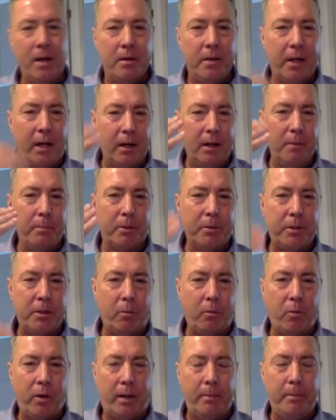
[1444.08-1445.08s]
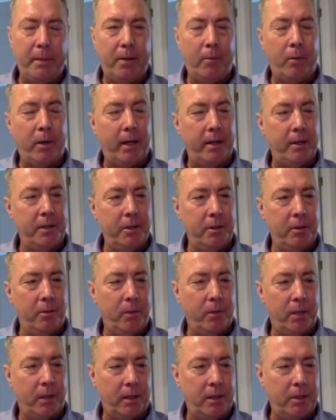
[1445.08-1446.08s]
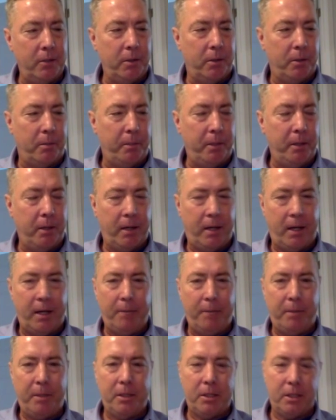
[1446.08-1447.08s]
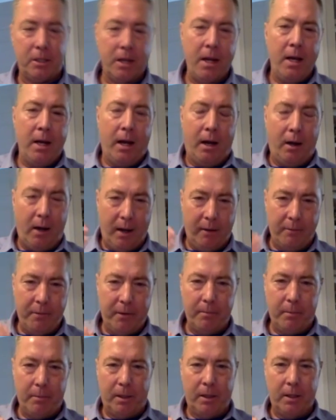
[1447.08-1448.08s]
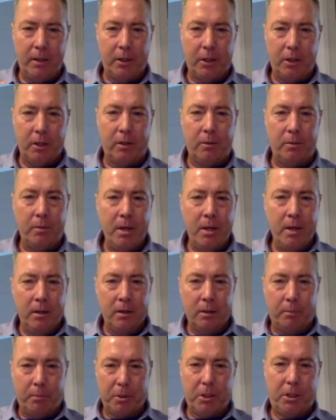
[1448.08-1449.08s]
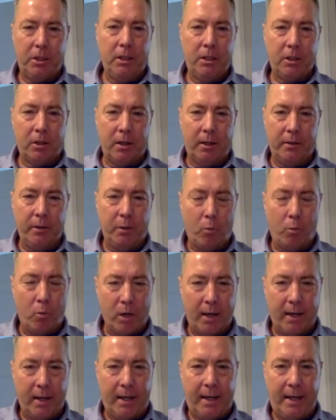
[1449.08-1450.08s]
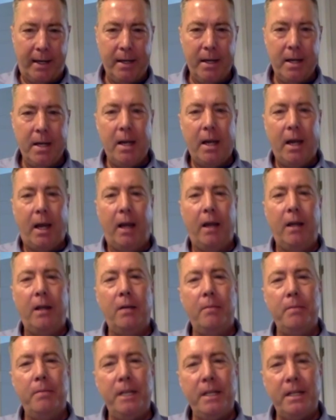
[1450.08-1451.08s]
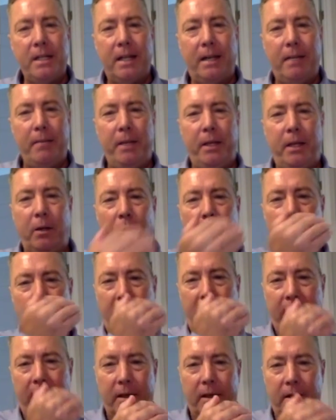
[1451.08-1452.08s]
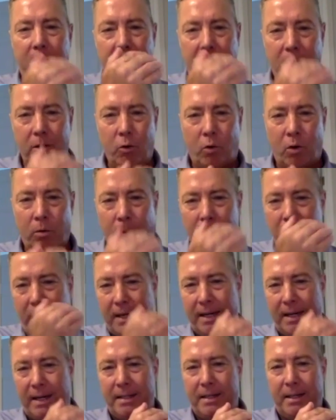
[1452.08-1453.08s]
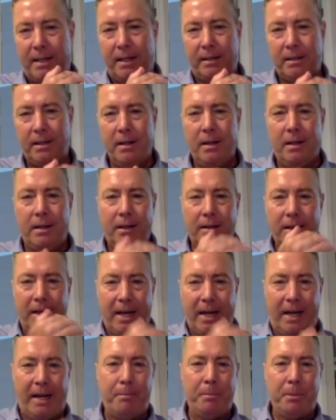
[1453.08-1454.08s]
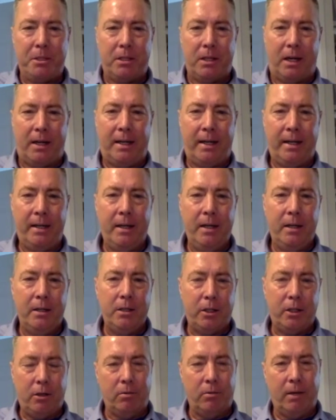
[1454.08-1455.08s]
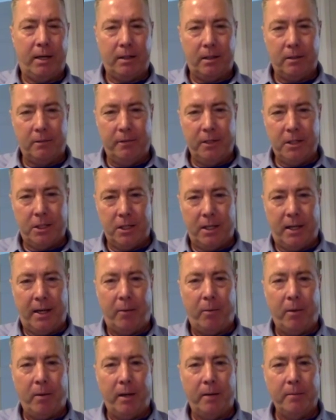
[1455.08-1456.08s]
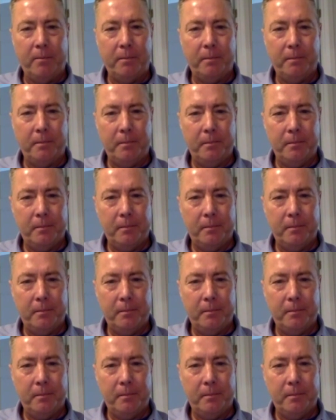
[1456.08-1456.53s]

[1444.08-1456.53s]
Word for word: They're, they're able to what I'm what I do what I do with a PRK patient. I'll have them undergo the procedure on the one eye, and in the meantime, they could wear their normal contact in the opposite eye to correct their vision that way.